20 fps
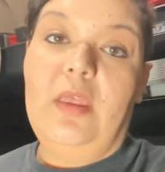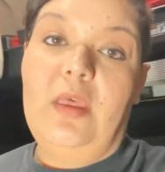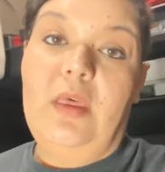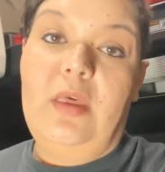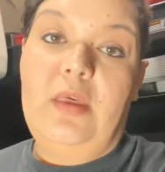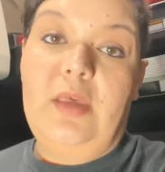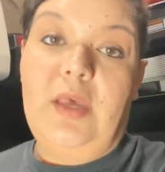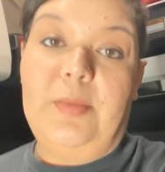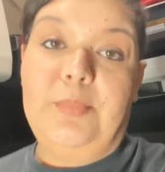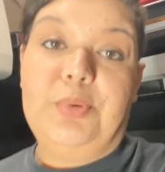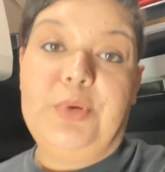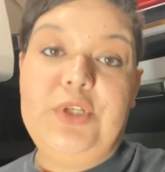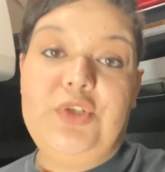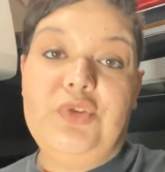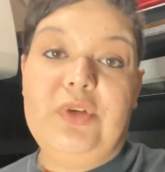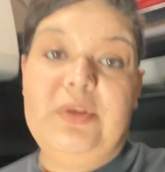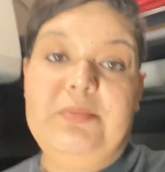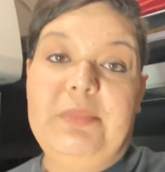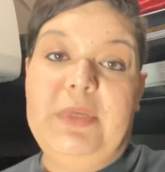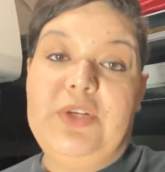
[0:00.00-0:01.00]
I
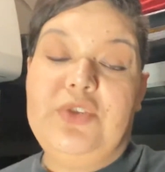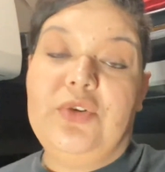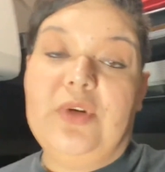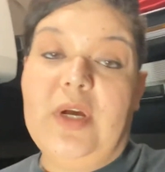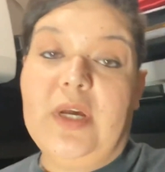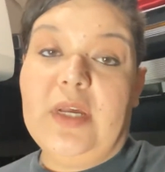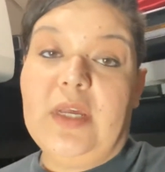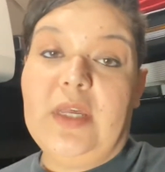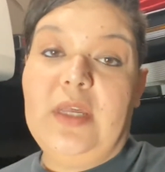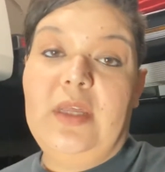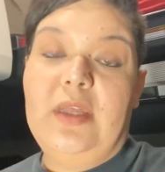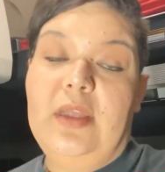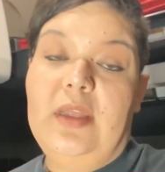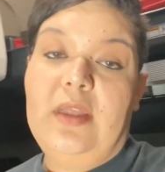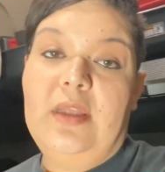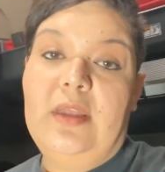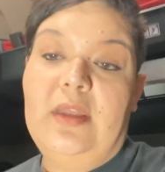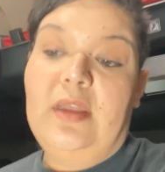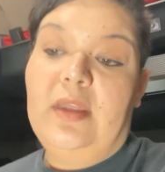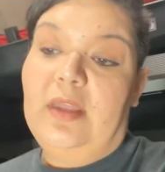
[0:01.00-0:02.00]
pre-tripped my truck.
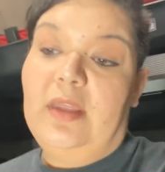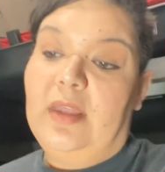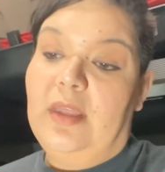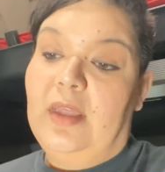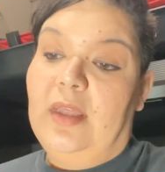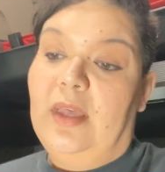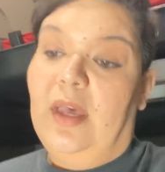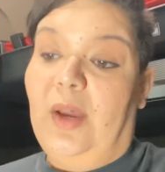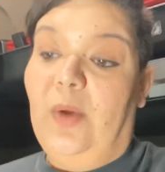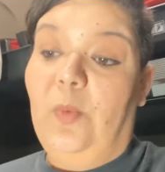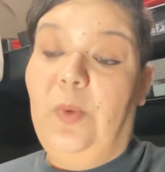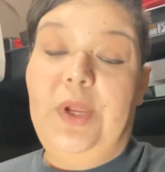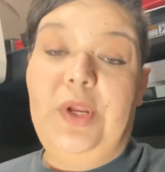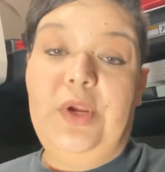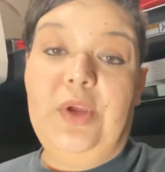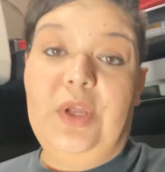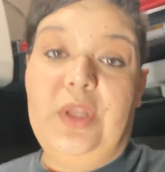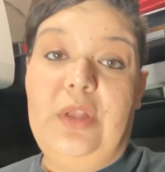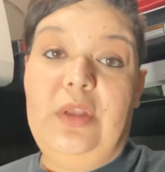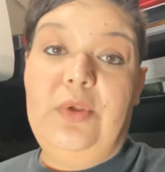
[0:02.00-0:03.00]
I went
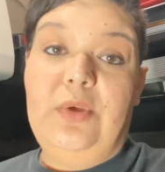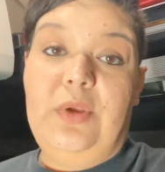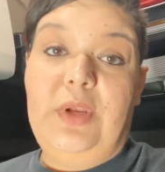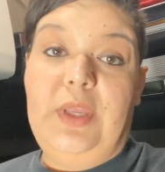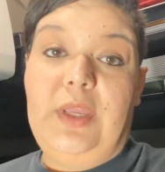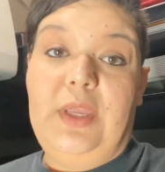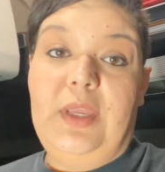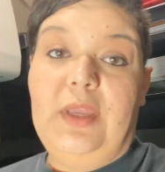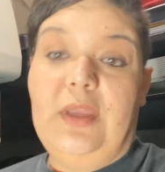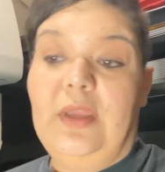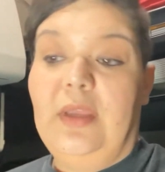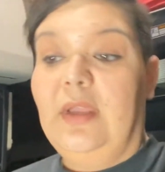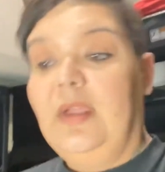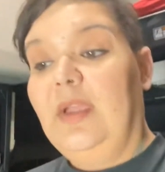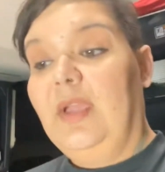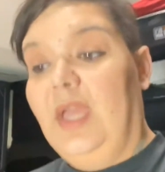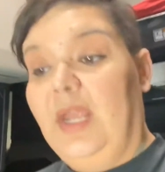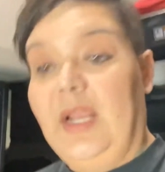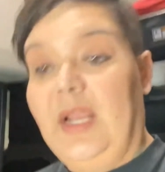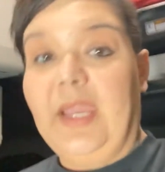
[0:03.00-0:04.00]
on duty
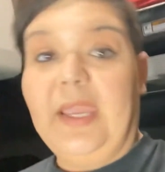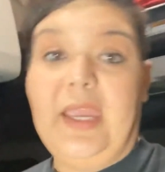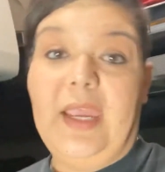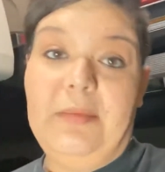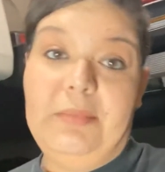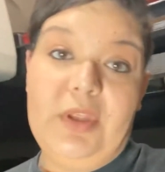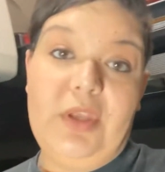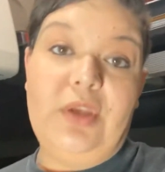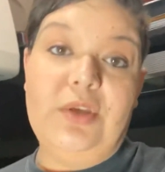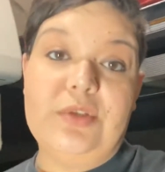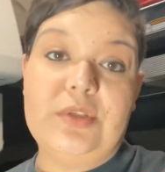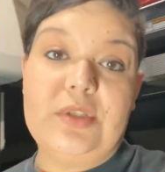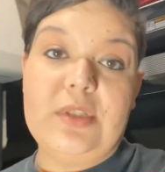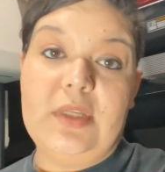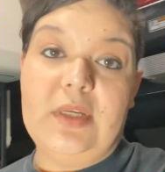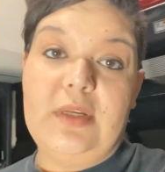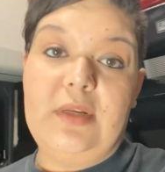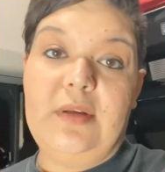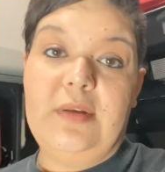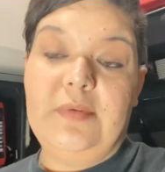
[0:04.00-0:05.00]
and I came to
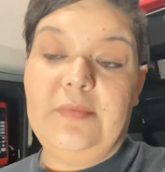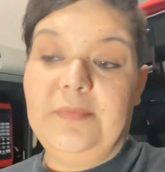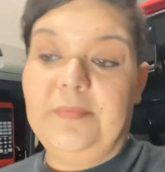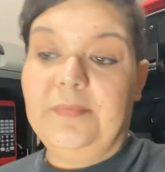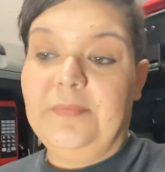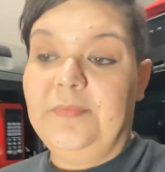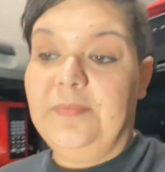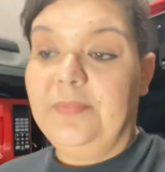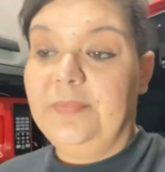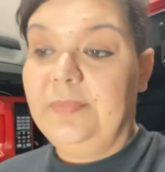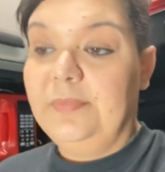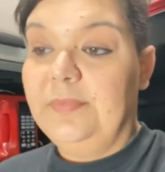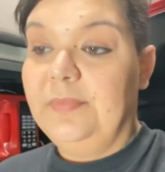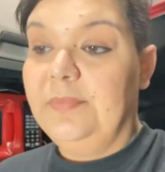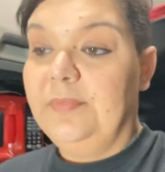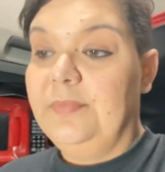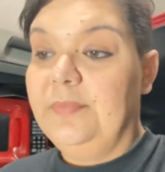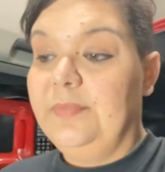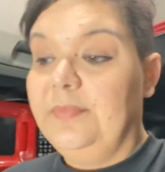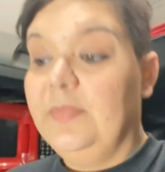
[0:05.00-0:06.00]
Houston.
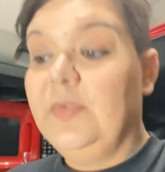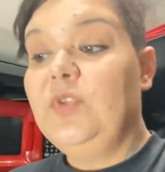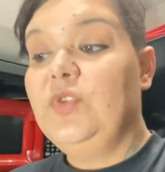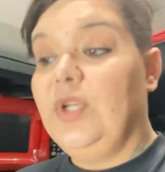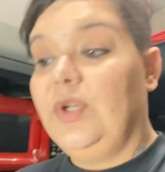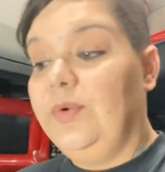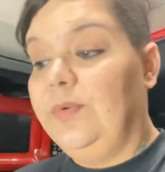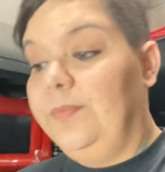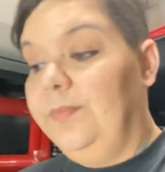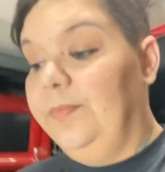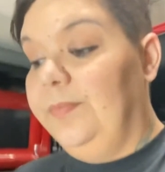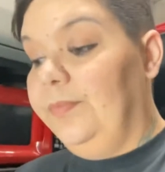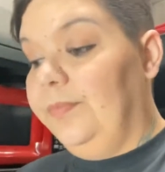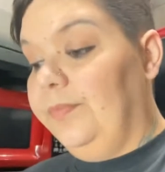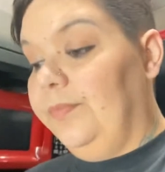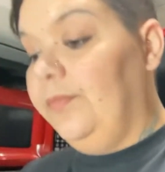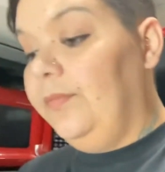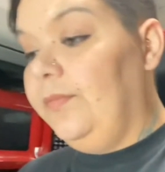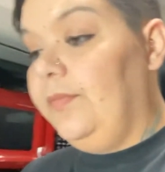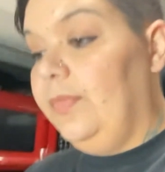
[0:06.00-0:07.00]
So
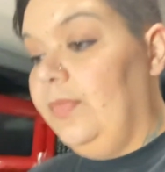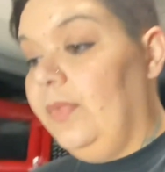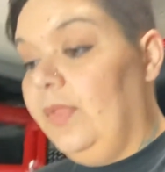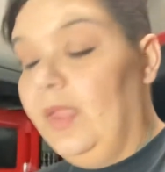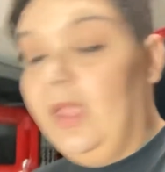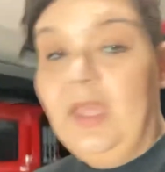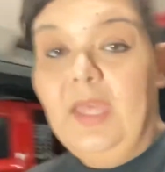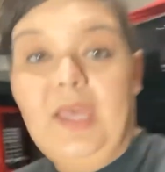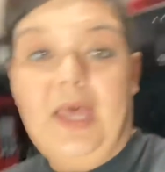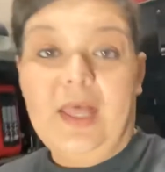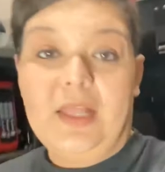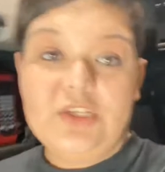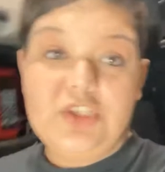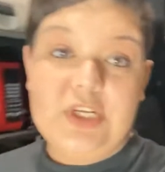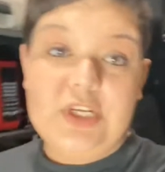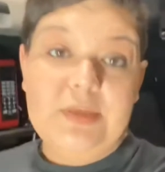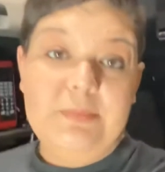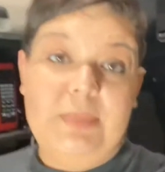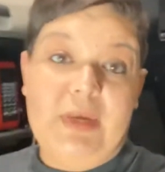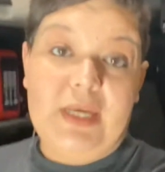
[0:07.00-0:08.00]
I'll
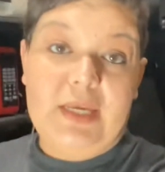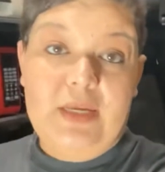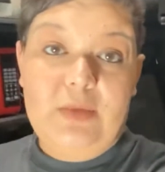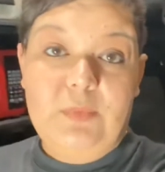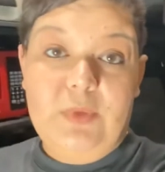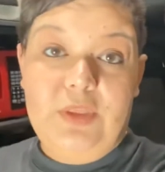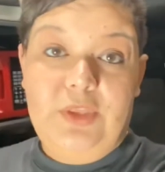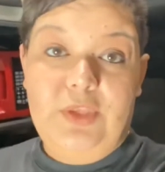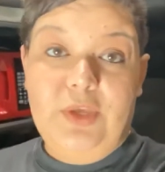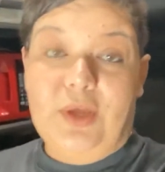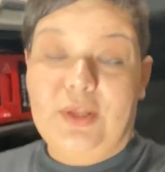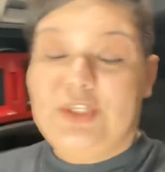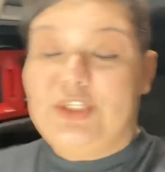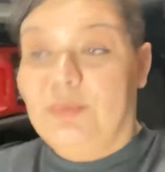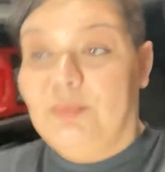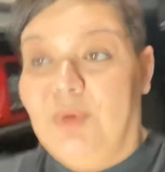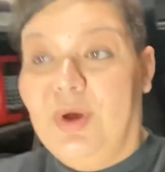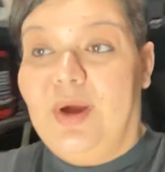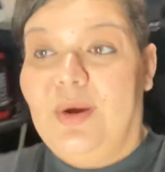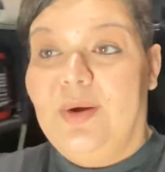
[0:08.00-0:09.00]
check back in with y'all
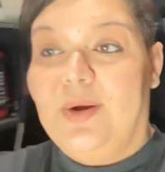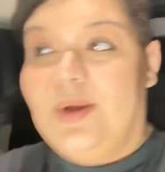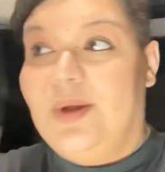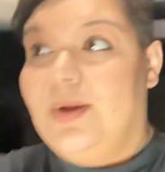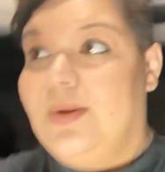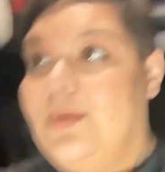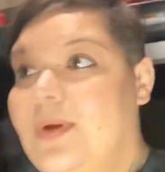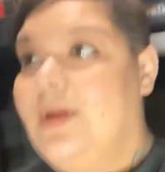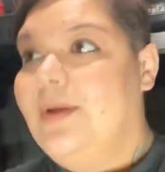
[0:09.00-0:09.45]
tomorrow